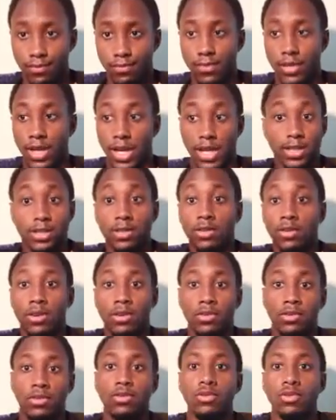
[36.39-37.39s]
that I still go
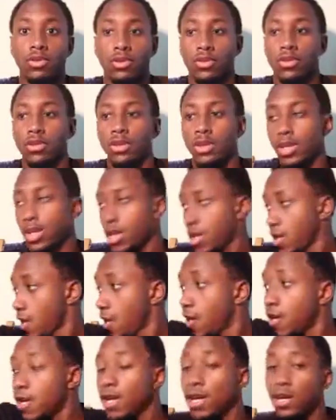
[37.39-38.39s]
to currently,
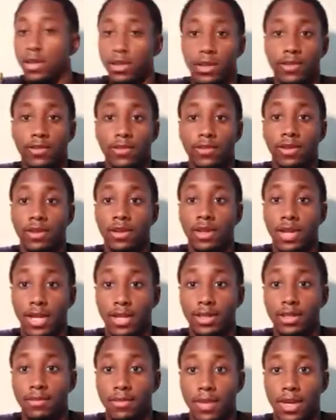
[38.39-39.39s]
at least for the
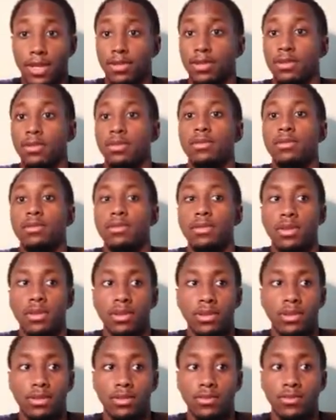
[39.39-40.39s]
next semester, at
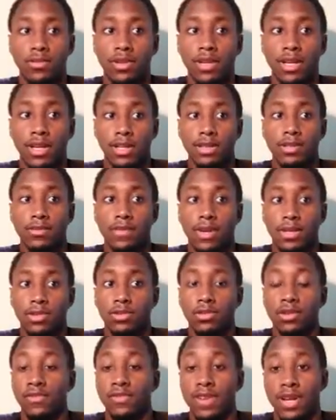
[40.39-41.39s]
least for the next
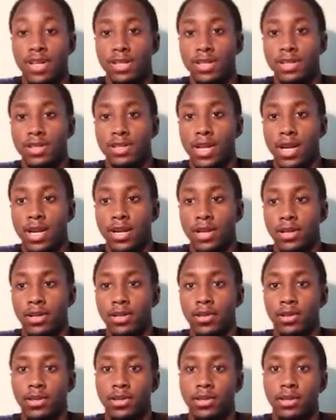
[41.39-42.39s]
semester, if not the entire
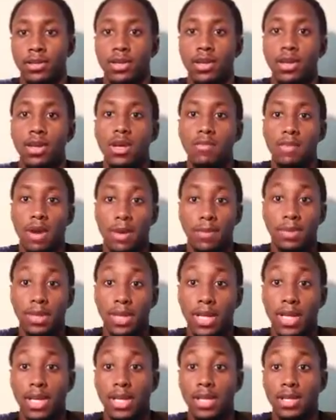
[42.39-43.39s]
year, because my
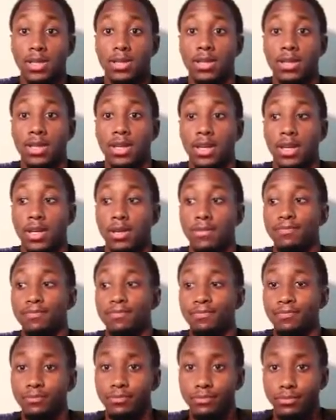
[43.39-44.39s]
plan is to get
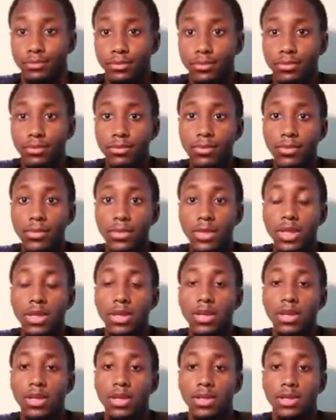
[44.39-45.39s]

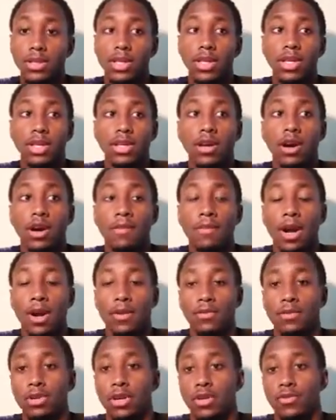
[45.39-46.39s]
is to get all my
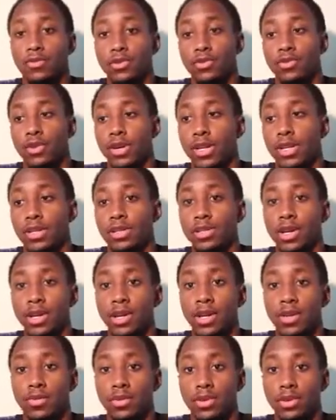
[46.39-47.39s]
recovery credits done
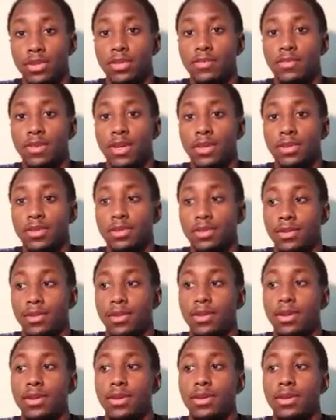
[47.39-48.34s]
in one semester